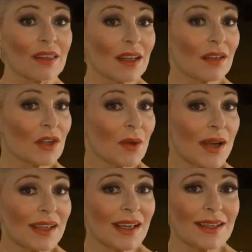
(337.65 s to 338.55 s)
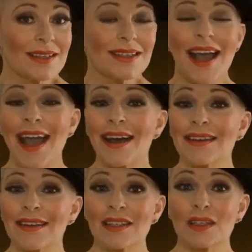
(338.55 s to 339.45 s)
think of new ideas,
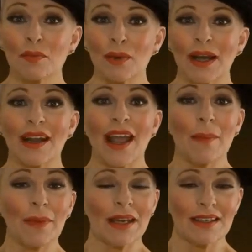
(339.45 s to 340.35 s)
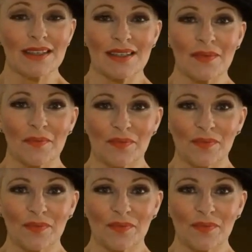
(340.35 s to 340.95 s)
and spread happiness.